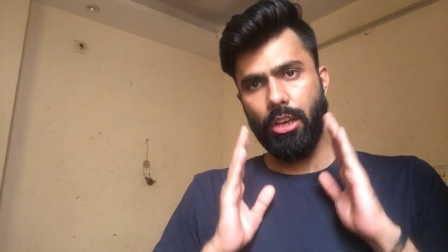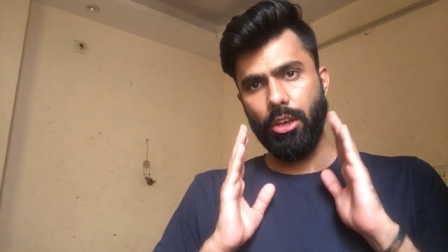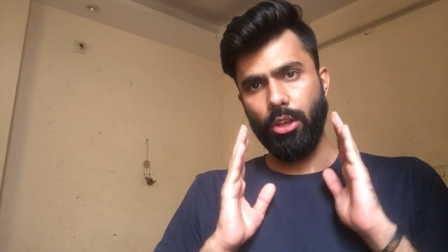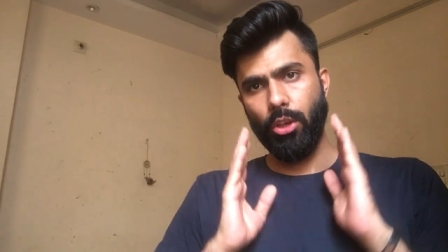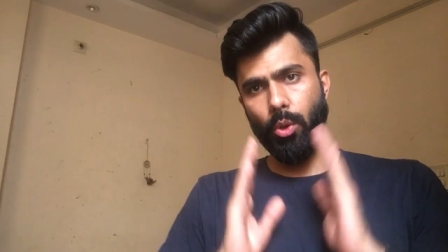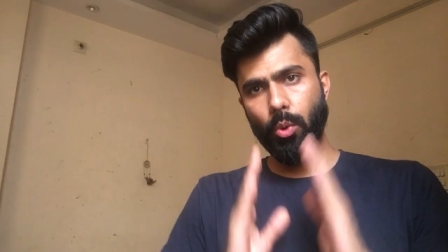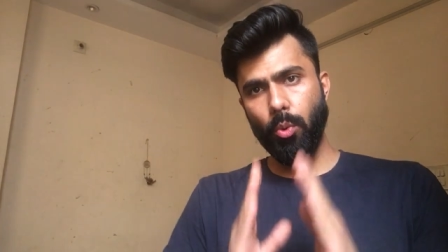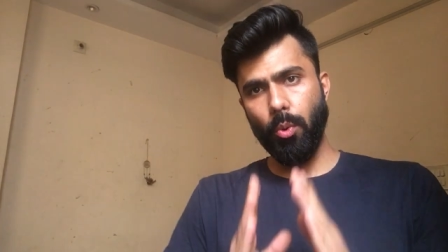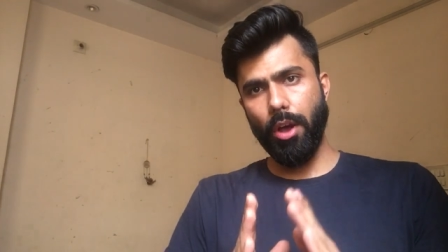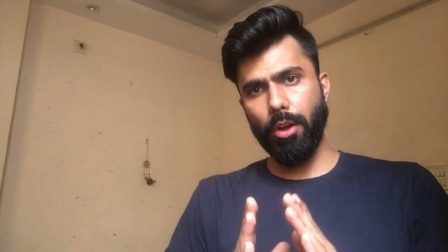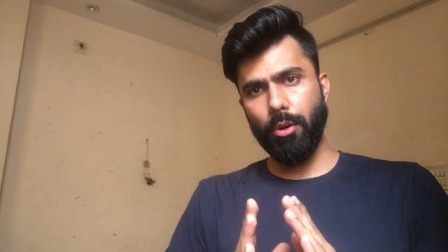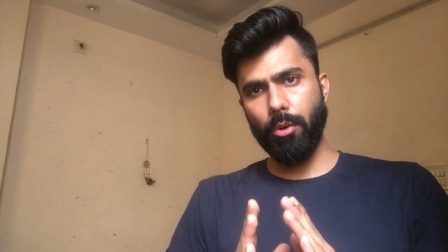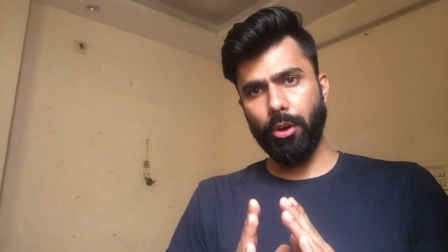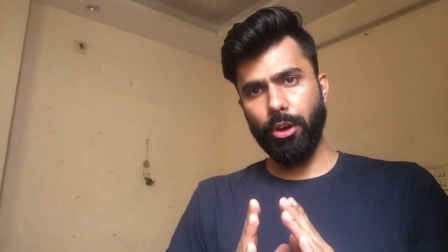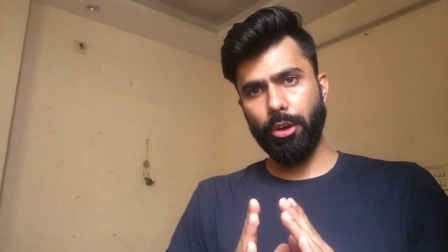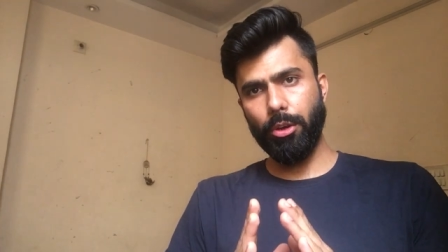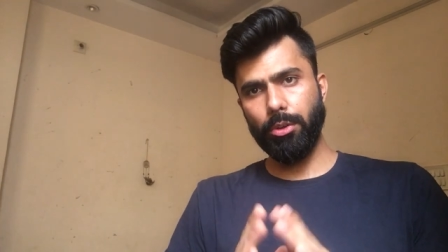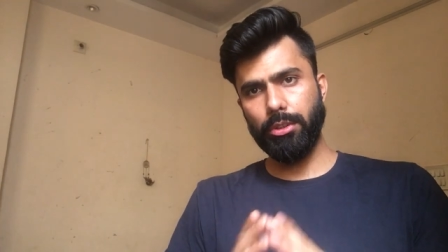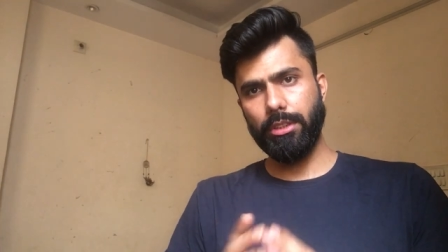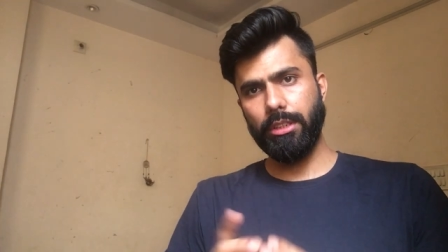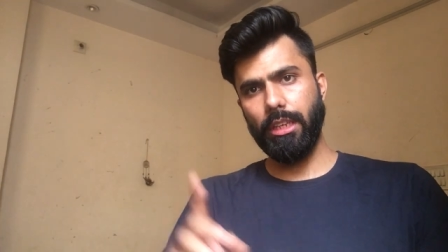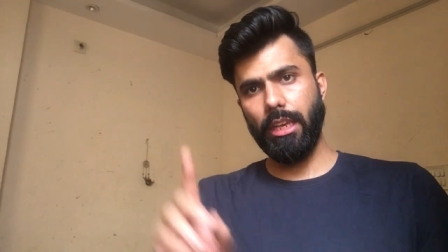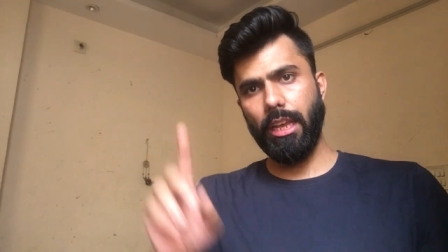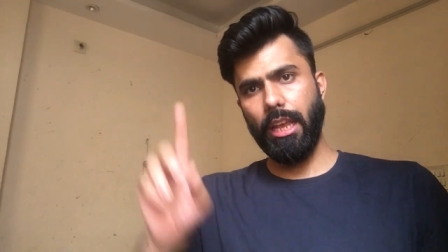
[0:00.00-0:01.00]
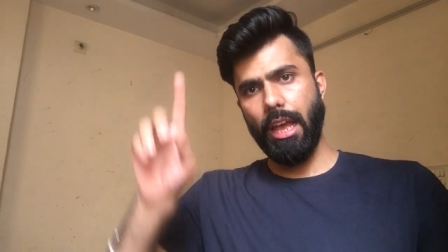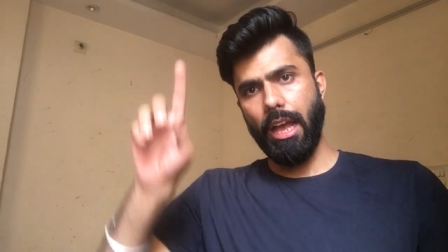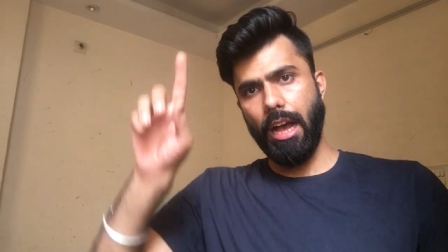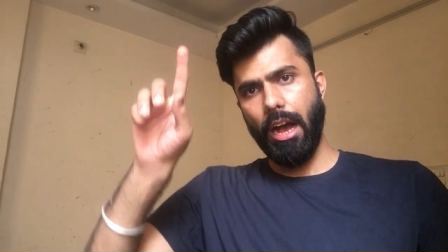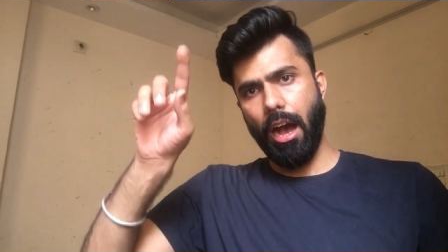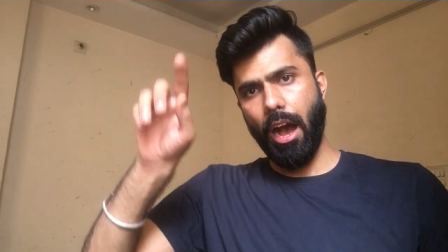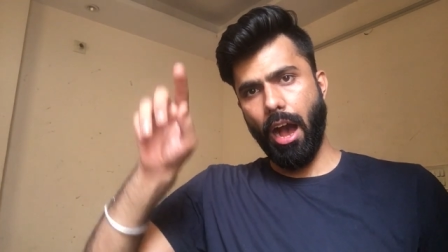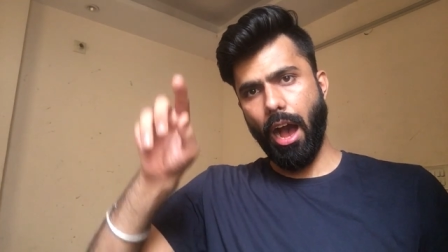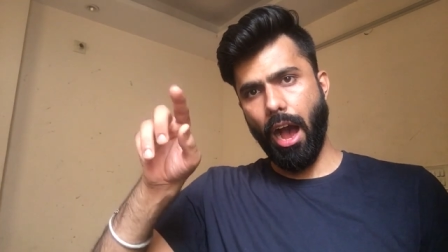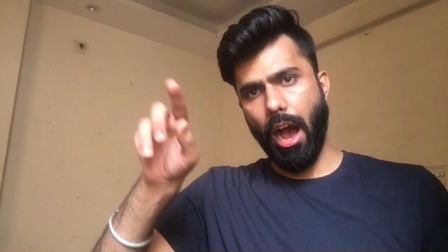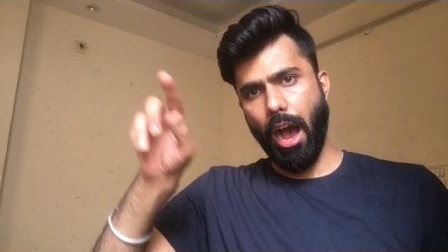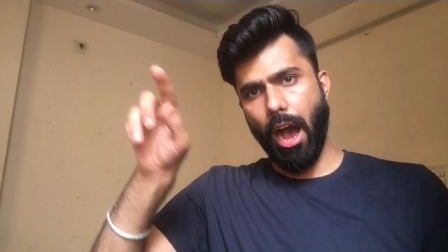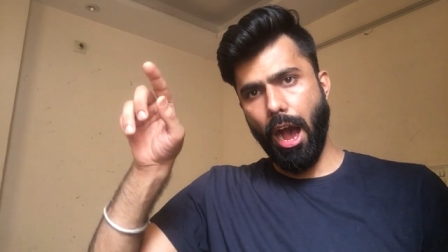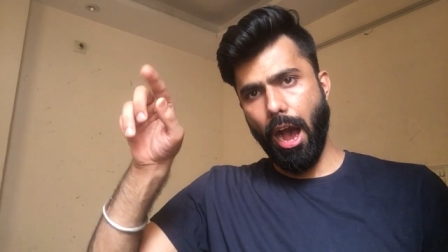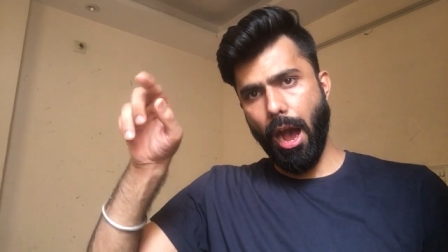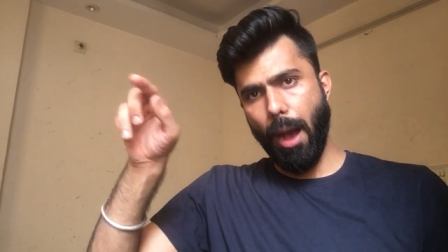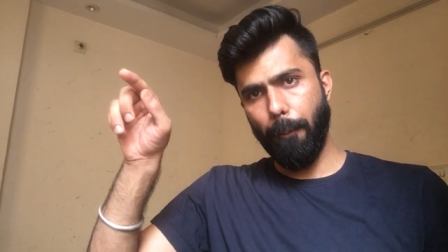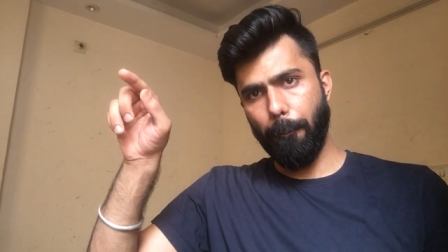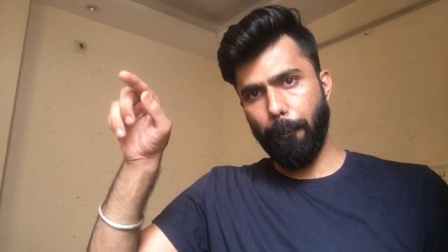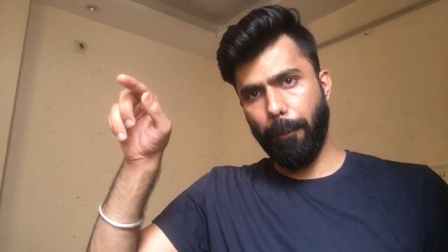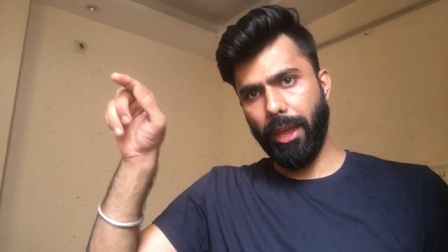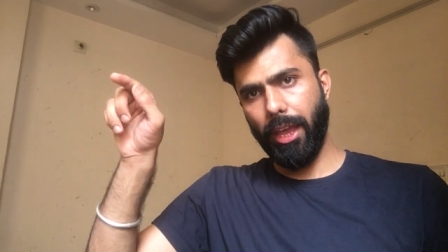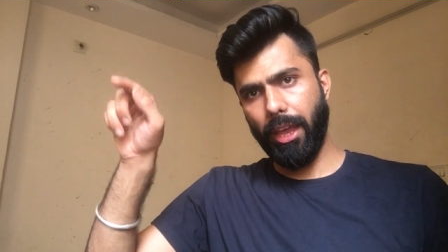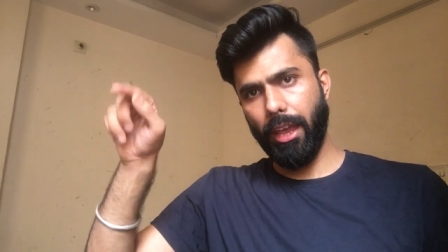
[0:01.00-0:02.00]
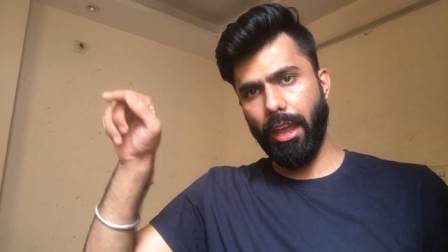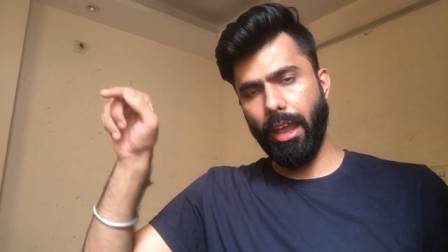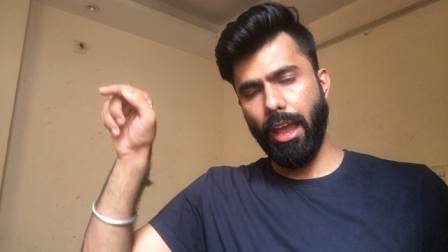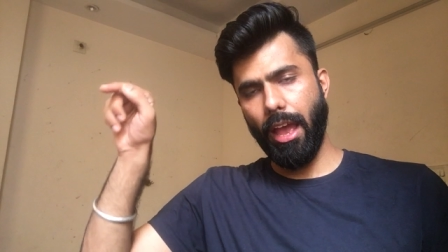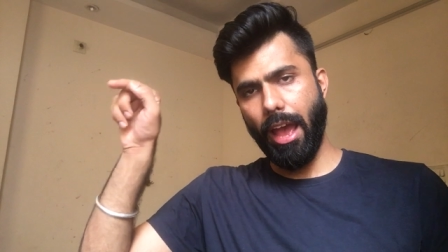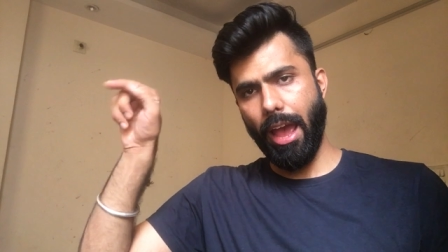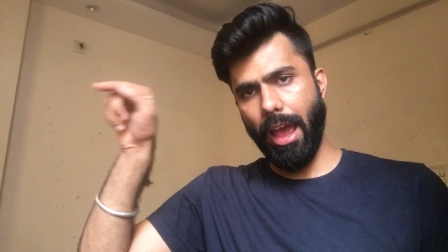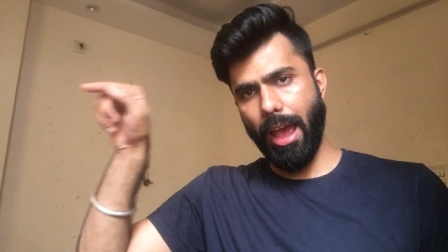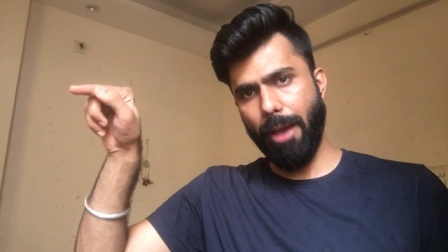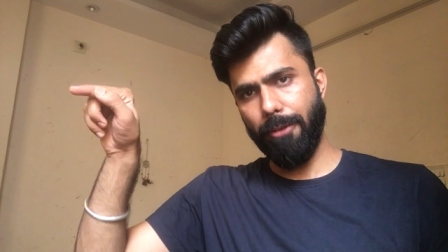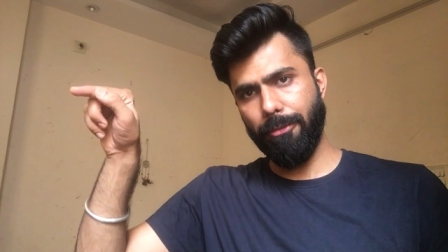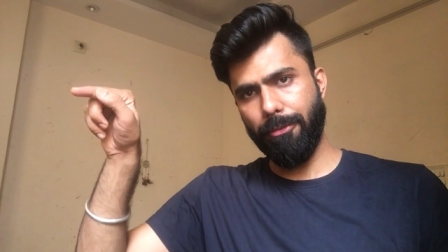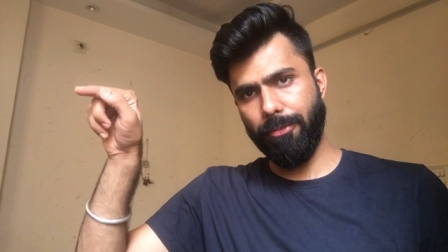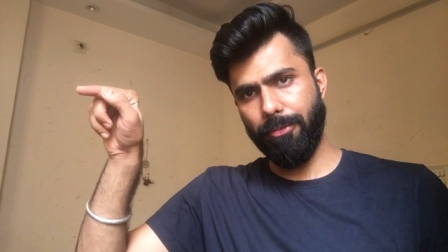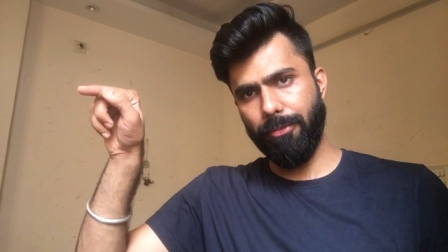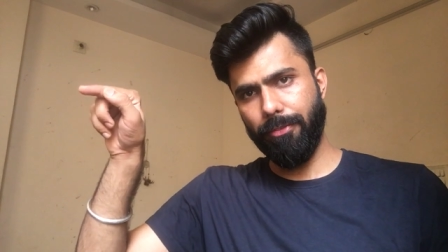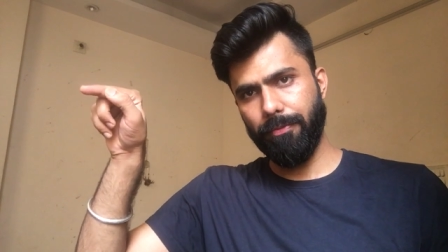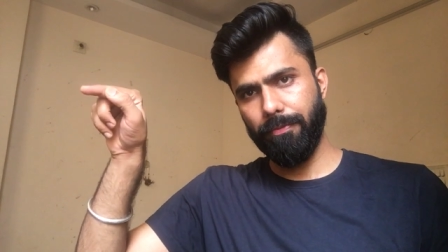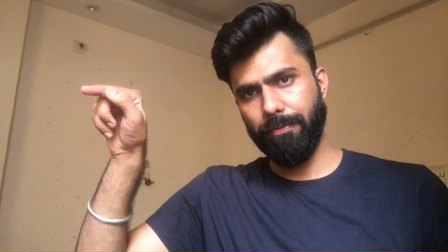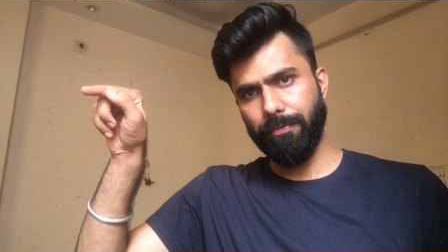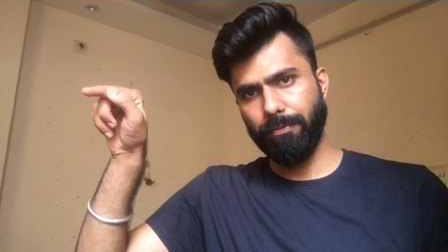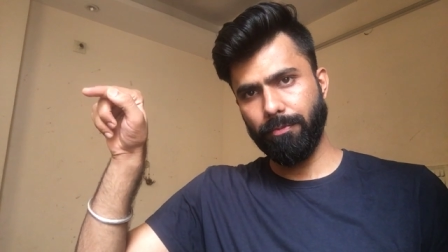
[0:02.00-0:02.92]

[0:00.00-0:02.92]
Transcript: you are going to see H B F.